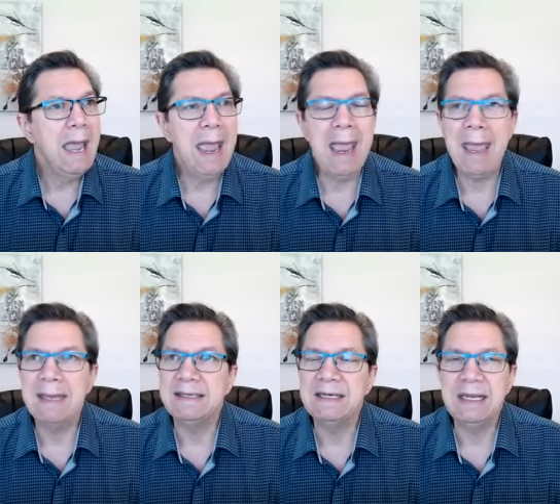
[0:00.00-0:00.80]

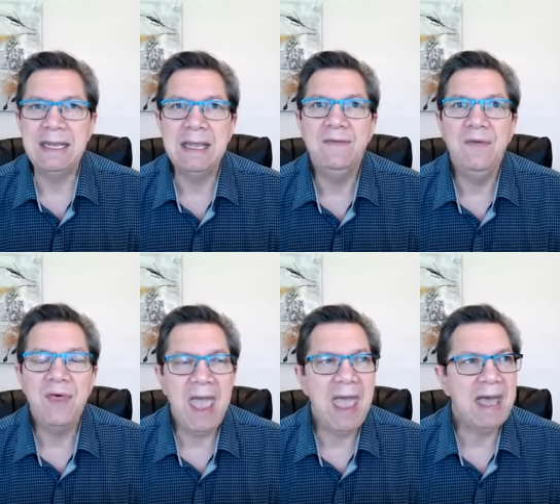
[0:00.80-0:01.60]
and in
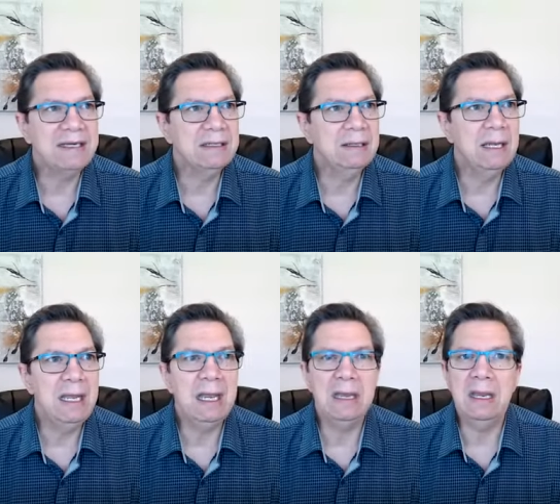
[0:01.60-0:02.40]
that
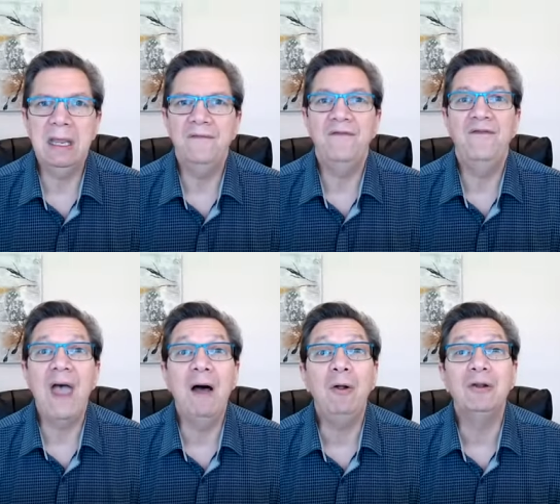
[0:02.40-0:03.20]
it it
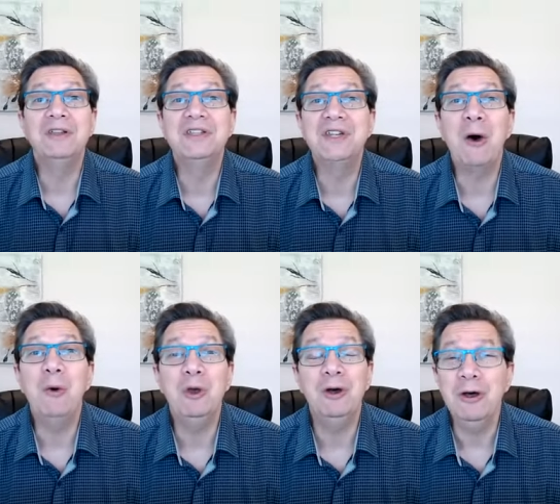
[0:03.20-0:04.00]
felt
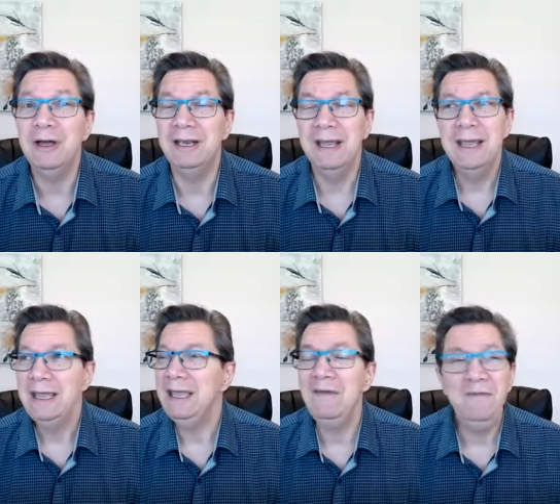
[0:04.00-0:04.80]
so good.
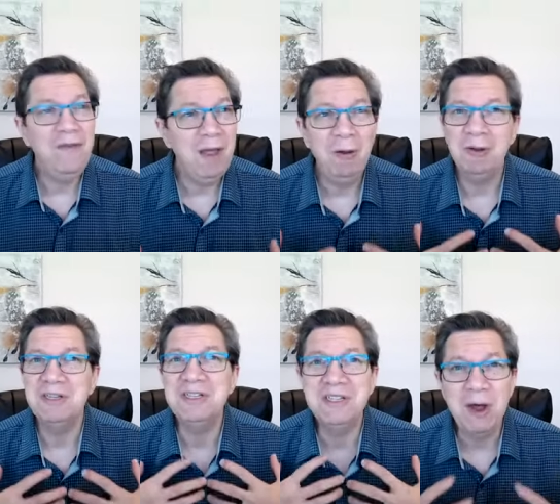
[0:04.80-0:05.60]
It felt
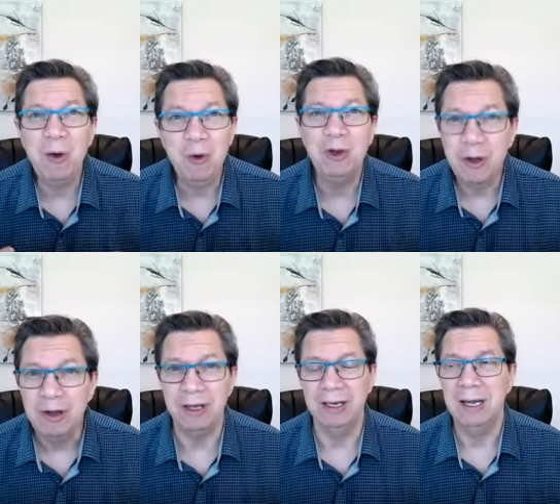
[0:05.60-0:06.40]
so
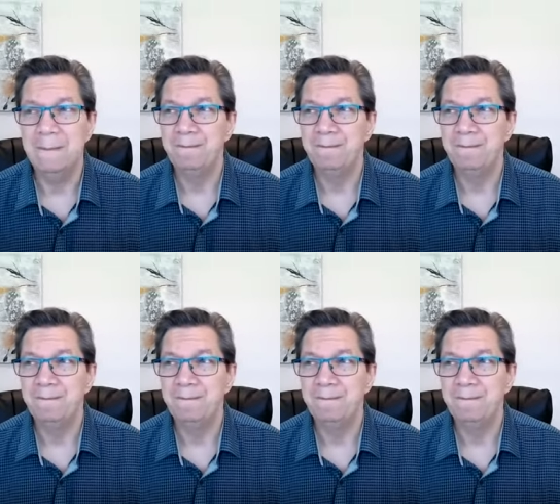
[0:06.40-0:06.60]
good.